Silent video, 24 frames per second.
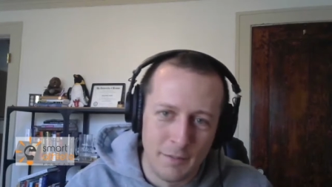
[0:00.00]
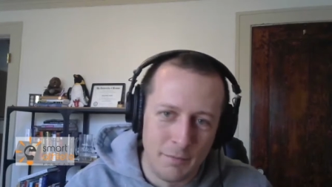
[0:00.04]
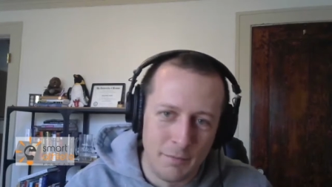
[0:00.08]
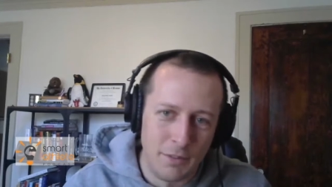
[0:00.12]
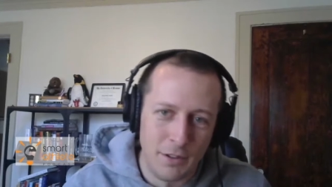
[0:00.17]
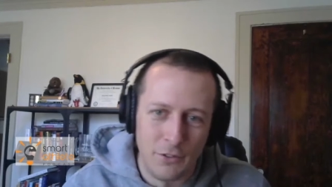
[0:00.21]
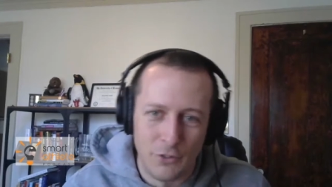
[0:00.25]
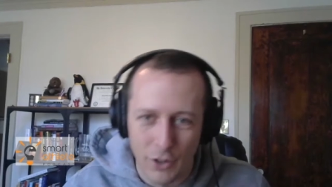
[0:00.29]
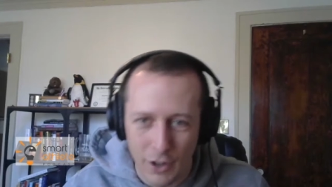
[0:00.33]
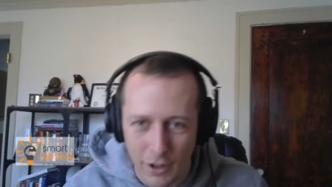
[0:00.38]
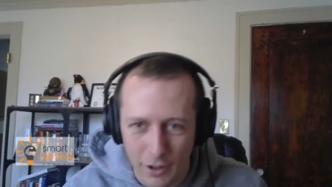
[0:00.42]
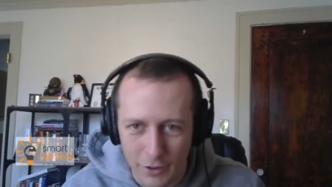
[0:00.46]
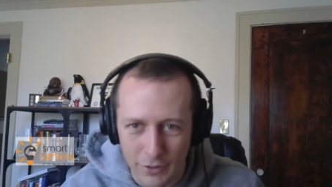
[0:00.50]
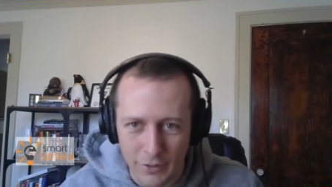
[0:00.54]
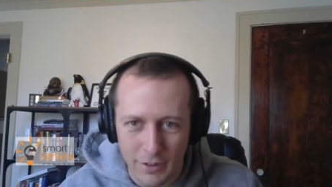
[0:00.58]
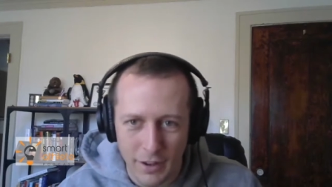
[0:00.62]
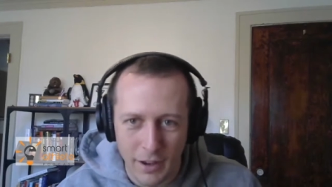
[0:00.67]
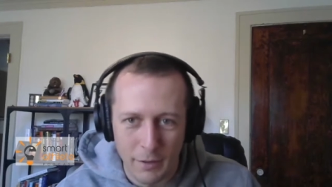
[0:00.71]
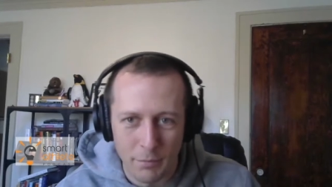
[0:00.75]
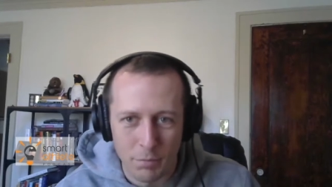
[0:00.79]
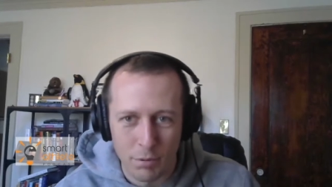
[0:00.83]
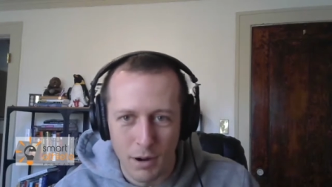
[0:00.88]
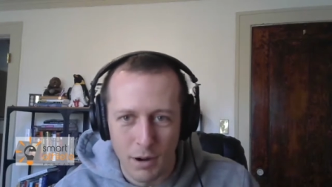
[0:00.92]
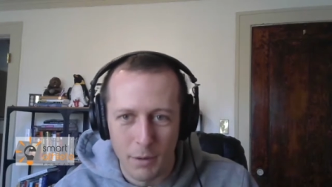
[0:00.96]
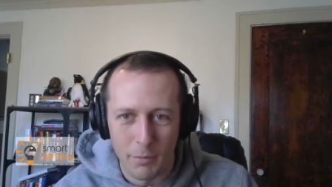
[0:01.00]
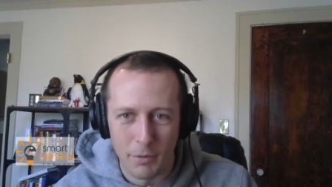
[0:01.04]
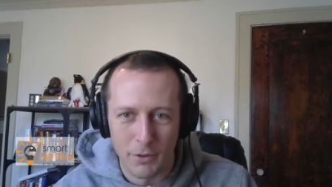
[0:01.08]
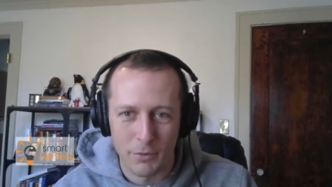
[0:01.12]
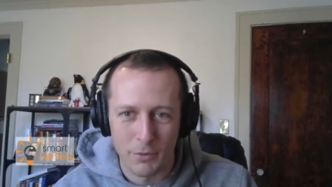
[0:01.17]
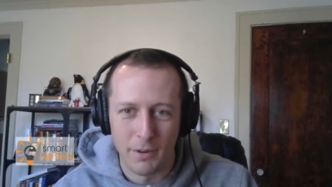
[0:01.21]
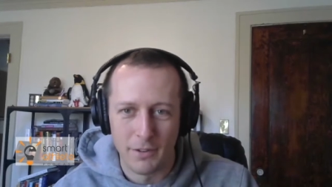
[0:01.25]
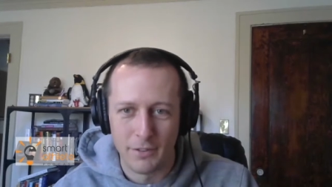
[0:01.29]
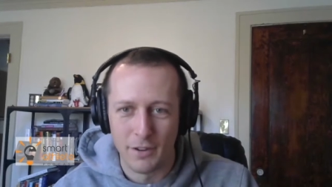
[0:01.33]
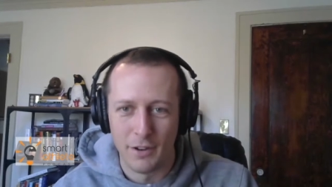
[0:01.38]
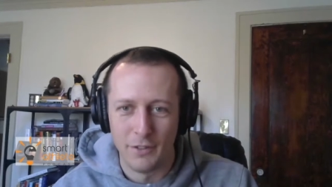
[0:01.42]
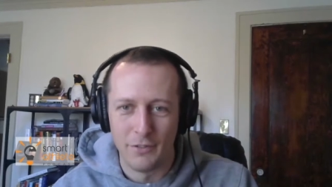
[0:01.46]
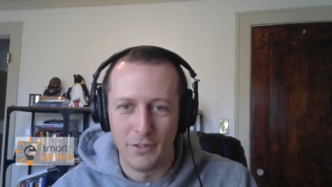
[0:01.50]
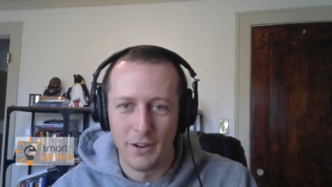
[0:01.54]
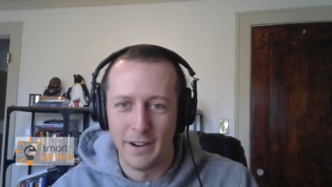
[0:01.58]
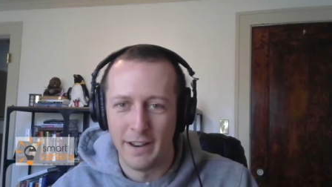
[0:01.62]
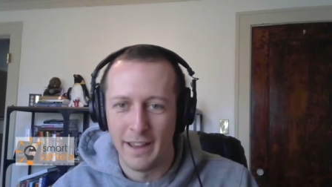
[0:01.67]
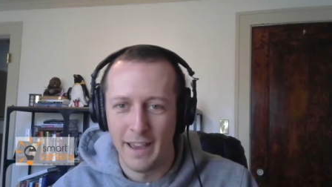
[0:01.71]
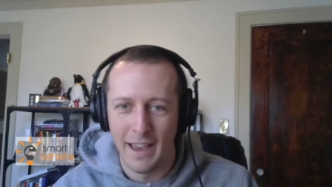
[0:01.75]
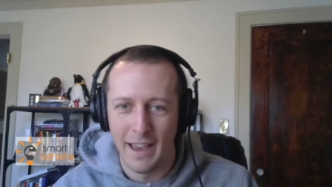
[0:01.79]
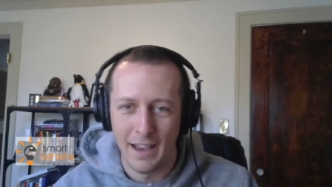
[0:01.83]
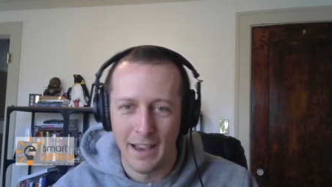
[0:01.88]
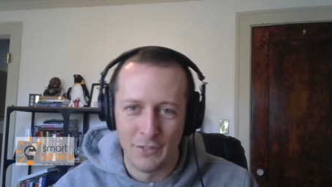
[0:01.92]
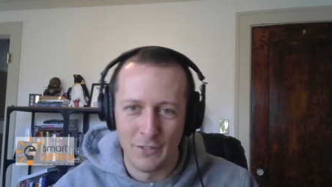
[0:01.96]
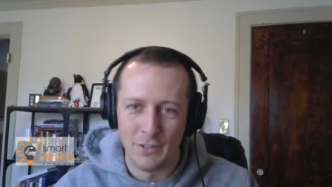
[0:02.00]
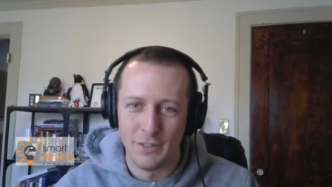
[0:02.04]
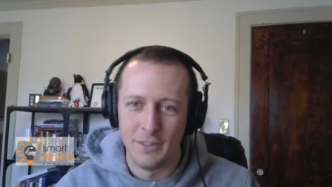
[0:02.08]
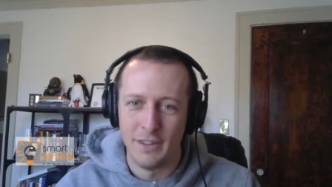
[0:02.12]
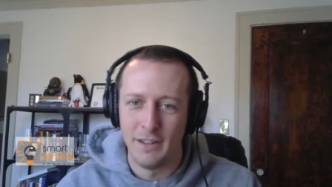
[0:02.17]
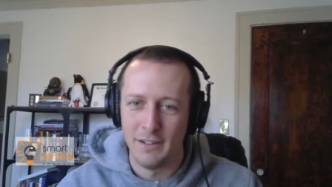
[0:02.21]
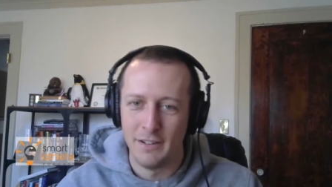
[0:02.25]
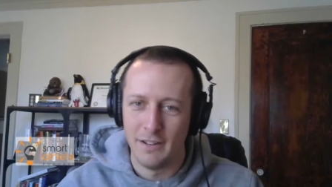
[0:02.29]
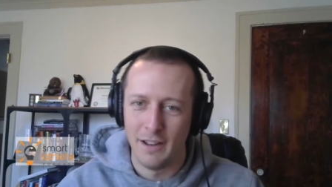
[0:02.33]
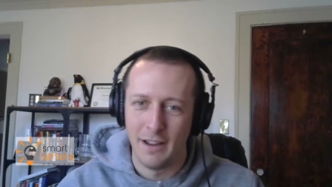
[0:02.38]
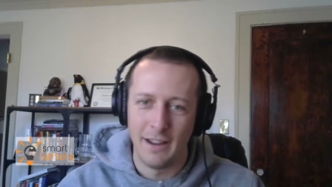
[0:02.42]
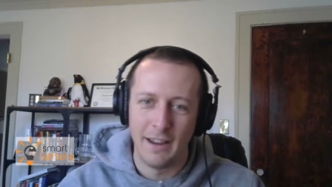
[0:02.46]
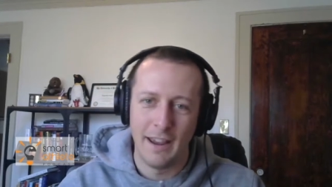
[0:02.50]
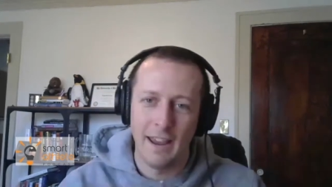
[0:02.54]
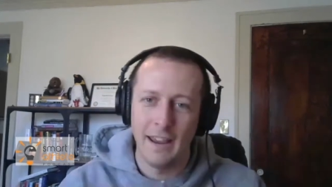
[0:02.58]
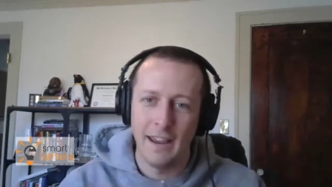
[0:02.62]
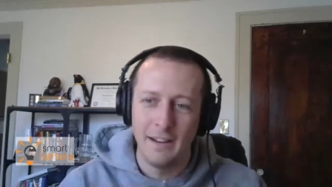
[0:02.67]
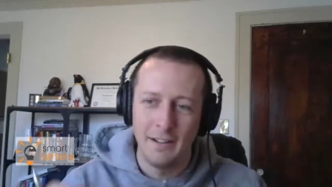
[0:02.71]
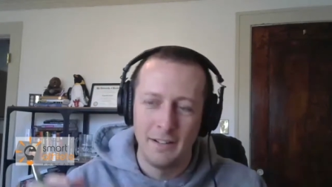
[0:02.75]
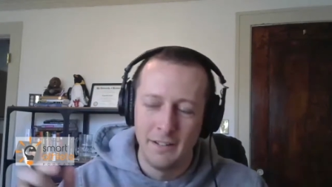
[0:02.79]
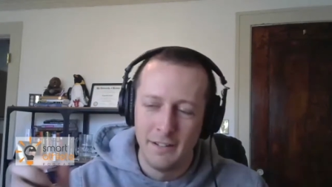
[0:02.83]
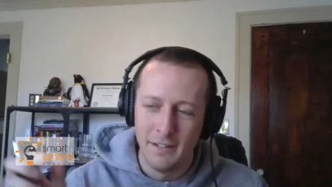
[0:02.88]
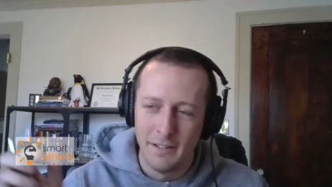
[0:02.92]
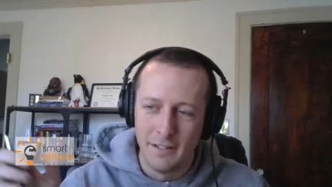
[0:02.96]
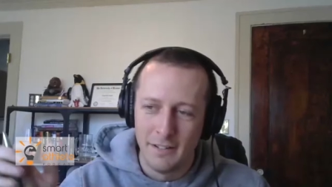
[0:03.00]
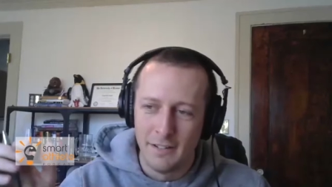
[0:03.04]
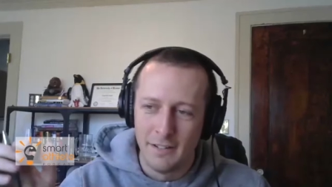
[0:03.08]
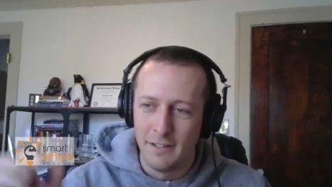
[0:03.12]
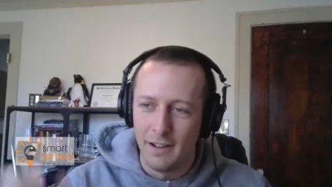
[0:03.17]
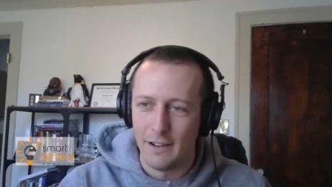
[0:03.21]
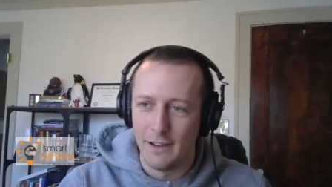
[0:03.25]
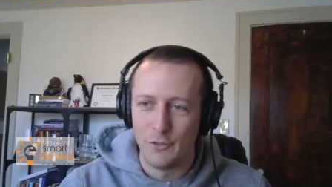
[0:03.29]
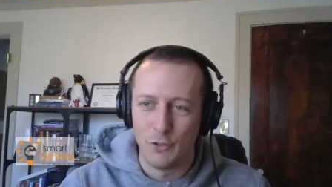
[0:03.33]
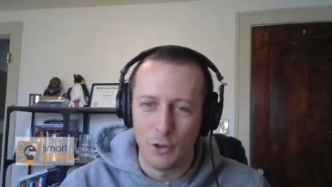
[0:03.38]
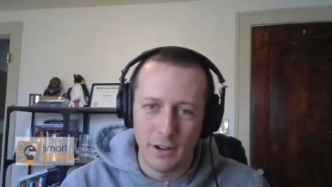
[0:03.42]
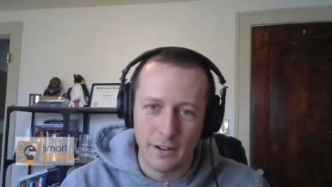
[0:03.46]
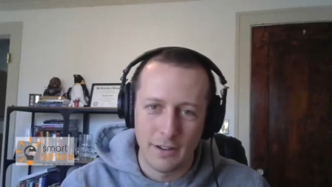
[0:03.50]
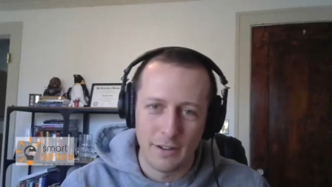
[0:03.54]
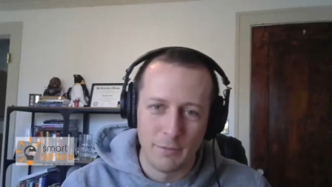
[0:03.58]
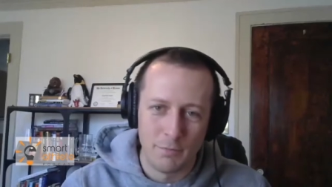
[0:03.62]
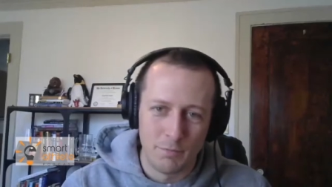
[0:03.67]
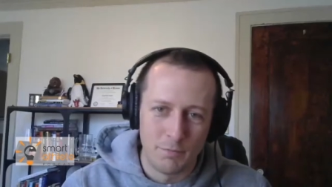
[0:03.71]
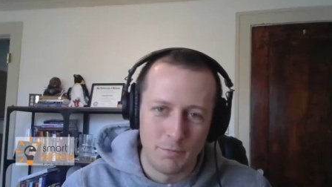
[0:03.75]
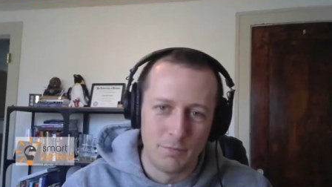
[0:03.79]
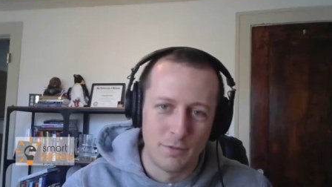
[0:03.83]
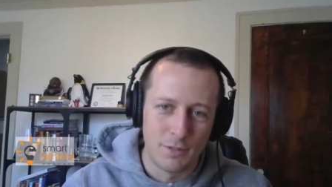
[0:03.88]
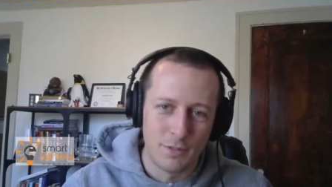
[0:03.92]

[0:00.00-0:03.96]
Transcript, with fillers: the gels i promised myself i'd have and then i ate i drank a